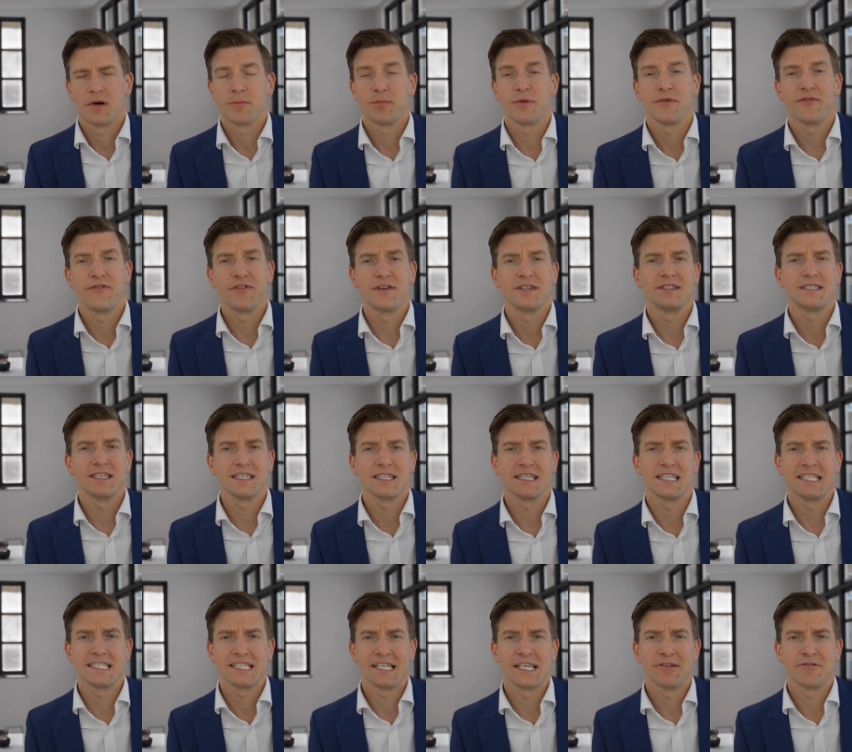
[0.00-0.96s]
I've been fitting
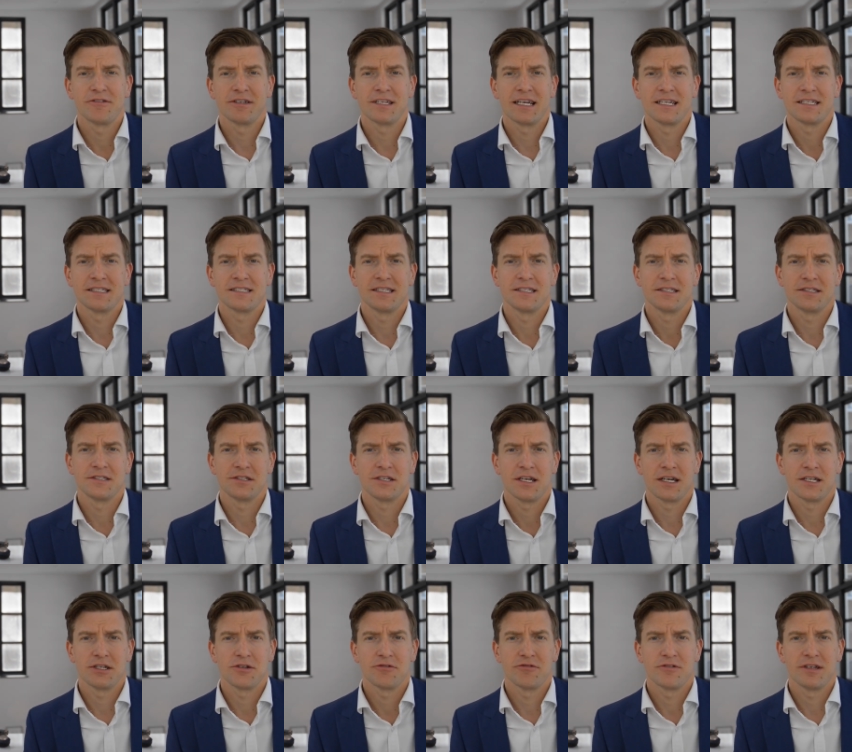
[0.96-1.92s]
these hearing aids since
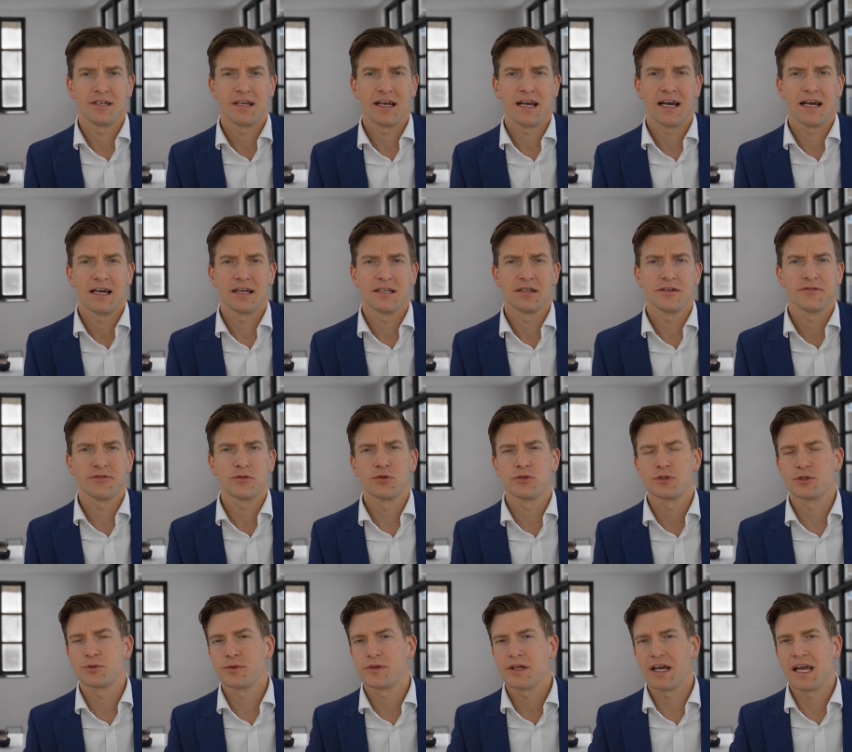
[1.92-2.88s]
January, and of
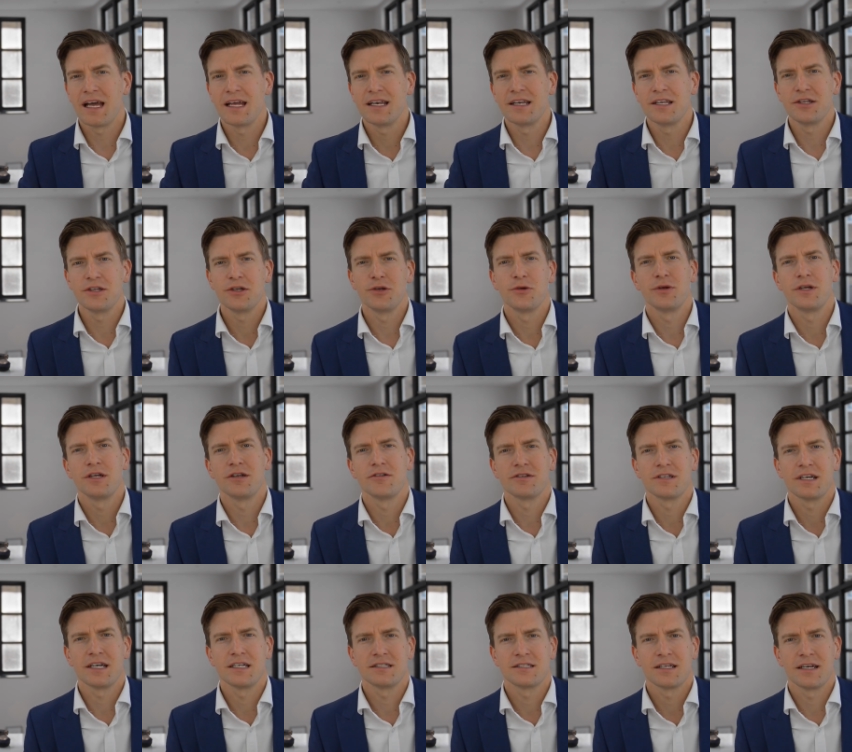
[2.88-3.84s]
course with any new hearing
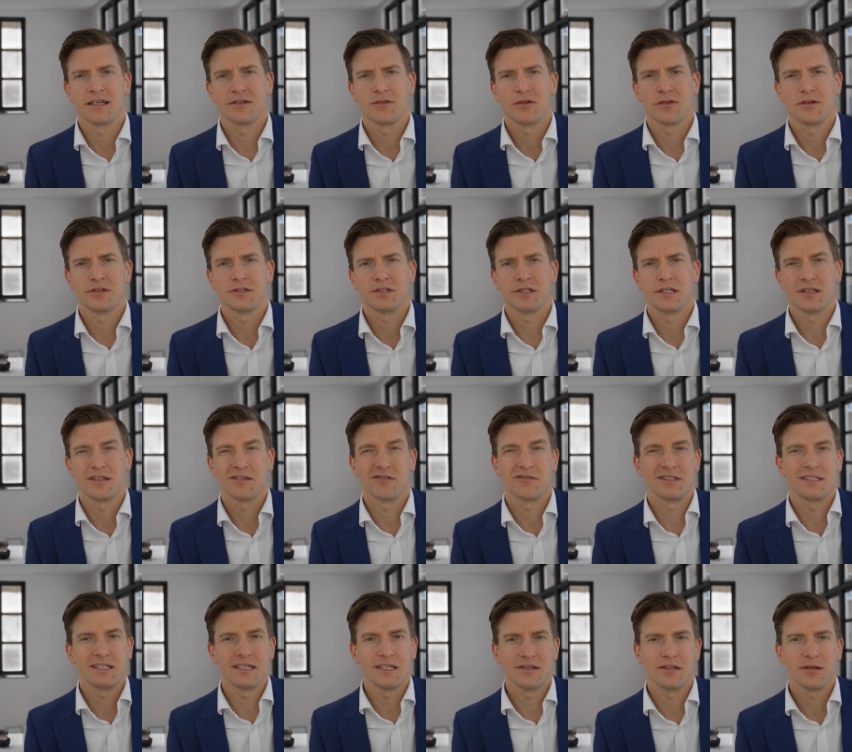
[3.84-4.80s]
aid technology there are
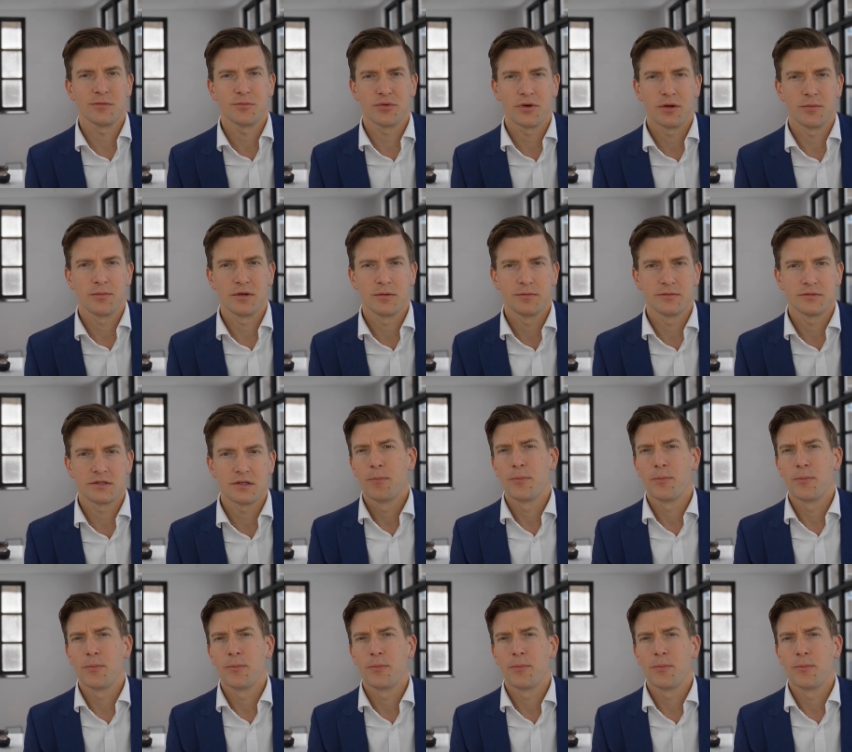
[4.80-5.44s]
teething problems,